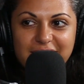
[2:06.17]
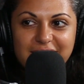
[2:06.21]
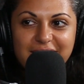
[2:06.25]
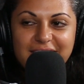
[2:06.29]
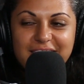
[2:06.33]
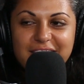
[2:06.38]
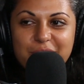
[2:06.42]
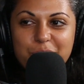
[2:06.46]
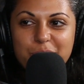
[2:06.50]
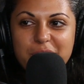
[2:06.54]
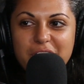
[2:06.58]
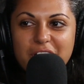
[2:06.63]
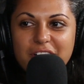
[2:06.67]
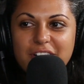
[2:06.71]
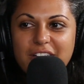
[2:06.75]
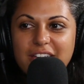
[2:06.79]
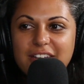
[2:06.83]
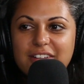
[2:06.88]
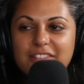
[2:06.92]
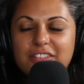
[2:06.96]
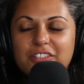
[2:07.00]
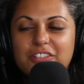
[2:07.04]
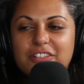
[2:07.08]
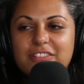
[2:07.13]
And I think we all
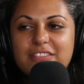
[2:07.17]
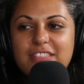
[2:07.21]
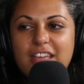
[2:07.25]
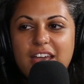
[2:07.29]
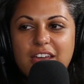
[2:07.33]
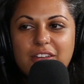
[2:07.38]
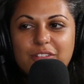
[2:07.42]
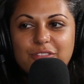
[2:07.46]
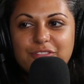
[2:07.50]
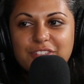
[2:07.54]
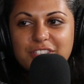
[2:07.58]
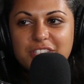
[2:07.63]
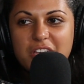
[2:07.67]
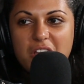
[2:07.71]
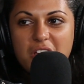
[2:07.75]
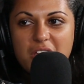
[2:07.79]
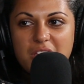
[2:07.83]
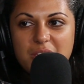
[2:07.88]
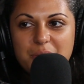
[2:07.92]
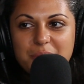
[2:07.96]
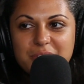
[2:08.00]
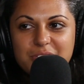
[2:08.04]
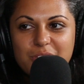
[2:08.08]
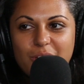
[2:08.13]
kind of learn that over
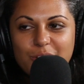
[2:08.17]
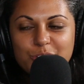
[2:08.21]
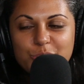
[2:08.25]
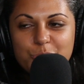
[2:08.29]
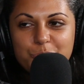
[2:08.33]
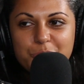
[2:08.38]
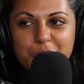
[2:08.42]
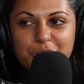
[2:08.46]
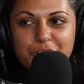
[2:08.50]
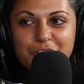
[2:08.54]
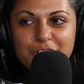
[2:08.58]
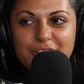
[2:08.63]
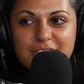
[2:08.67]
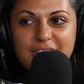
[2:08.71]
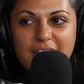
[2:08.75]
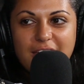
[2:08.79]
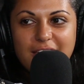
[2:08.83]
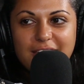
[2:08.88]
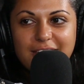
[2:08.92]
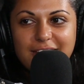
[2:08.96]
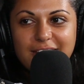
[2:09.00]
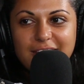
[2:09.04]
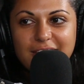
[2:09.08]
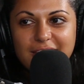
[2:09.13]
time as entrepreneurs,
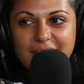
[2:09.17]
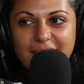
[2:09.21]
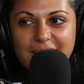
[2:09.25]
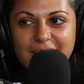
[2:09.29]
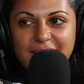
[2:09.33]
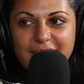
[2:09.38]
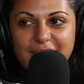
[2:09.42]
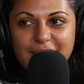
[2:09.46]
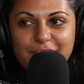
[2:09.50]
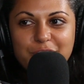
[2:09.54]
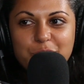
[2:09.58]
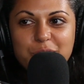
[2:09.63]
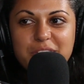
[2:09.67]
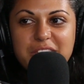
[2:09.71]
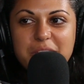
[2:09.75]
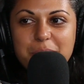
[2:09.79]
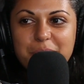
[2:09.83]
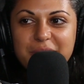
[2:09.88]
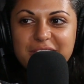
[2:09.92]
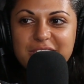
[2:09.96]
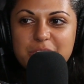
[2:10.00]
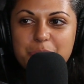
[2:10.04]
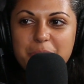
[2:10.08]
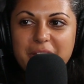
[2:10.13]
that if you
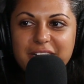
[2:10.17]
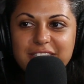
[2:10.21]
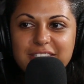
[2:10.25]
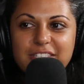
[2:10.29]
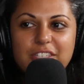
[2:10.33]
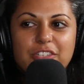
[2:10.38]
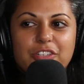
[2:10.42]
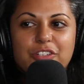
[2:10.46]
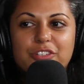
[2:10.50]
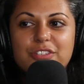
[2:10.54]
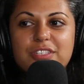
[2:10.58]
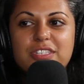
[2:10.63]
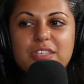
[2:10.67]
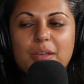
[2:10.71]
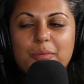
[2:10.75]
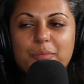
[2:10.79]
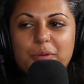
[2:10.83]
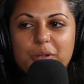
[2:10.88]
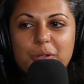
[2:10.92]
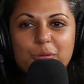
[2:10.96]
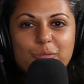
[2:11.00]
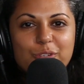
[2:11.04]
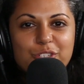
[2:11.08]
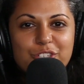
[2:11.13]
keep expecting your
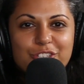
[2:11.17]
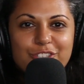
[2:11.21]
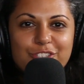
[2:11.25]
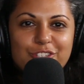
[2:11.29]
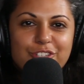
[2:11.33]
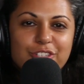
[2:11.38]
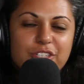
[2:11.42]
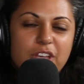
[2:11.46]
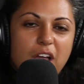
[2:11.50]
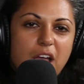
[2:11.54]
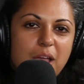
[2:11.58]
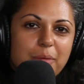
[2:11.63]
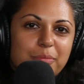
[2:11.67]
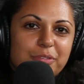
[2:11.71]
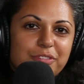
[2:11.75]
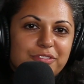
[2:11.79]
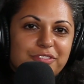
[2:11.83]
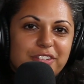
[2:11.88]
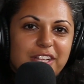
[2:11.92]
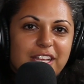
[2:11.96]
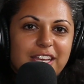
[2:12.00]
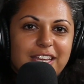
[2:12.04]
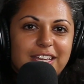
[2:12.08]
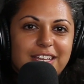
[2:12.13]
summer, which is your time
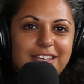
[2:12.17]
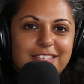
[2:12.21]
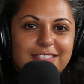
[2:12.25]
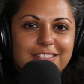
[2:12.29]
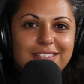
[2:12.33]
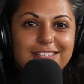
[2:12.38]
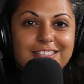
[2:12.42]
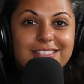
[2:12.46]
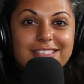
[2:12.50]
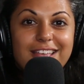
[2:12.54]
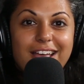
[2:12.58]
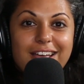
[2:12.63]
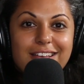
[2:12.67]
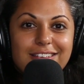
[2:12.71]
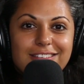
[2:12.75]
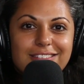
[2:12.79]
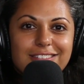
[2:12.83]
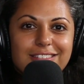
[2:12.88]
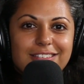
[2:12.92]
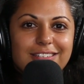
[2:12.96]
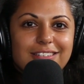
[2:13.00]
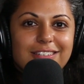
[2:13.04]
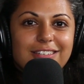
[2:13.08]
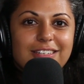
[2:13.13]
of
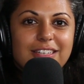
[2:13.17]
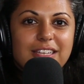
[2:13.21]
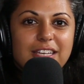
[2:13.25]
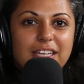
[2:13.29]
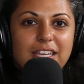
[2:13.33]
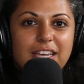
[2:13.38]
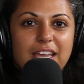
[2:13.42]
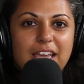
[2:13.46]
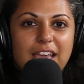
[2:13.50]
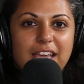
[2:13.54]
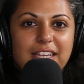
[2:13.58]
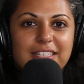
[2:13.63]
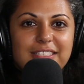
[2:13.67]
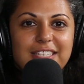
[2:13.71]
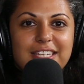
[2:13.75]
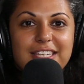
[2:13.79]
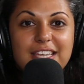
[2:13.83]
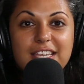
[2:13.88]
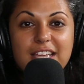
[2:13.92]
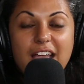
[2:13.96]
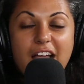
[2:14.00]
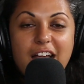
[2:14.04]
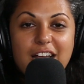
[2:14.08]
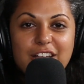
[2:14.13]
success and
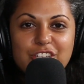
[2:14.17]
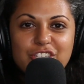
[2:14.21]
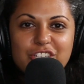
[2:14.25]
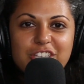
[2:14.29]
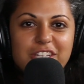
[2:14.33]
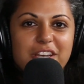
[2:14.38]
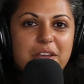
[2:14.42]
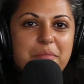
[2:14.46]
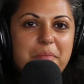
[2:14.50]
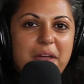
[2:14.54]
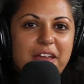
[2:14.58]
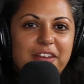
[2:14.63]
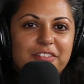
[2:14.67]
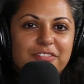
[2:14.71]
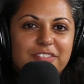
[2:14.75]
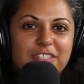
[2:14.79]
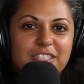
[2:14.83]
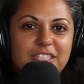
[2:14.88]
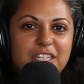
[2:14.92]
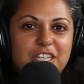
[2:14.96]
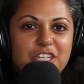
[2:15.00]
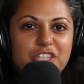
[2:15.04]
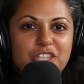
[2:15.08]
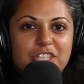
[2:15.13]
taking action and
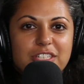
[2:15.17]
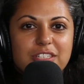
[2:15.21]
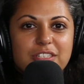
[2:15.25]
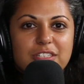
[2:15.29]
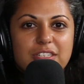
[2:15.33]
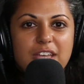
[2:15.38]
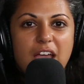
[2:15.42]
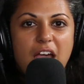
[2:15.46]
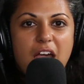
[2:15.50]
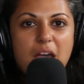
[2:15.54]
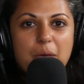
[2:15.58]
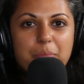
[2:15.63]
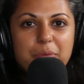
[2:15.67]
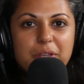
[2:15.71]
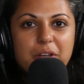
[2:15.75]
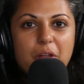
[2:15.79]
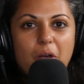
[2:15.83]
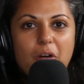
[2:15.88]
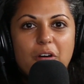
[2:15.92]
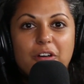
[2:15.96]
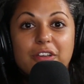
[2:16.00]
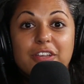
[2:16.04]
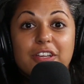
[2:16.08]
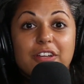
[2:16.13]
manifestation to
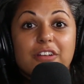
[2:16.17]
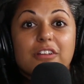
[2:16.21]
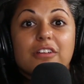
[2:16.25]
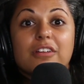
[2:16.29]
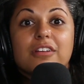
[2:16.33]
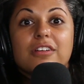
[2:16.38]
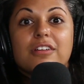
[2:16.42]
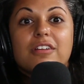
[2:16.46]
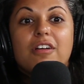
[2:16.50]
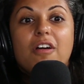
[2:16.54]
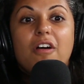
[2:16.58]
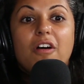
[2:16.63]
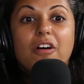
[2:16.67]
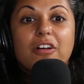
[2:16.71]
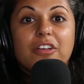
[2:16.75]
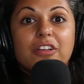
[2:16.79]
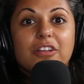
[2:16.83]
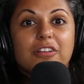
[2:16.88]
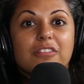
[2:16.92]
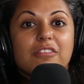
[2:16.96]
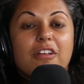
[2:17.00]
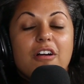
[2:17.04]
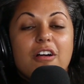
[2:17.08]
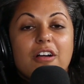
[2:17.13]
happen all year
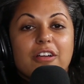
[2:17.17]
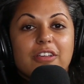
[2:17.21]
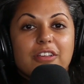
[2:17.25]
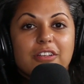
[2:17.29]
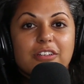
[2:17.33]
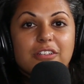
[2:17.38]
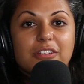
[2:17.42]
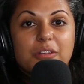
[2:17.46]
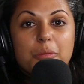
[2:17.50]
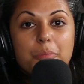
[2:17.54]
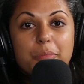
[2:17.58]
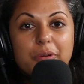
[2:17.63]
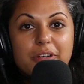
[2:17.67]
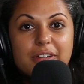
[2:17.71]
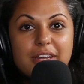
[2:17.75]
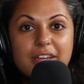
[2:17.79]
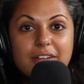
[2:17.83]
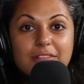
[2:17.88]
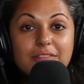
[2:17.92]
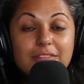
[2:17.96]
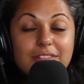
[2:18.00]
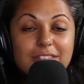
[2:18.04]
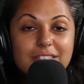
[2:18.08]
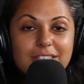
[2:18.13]
long, you're going to burn
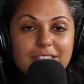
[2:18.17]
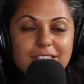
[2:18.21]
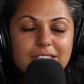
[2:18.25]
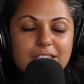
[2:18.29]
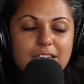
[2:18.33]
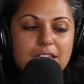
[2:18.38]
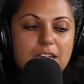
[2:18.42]
out.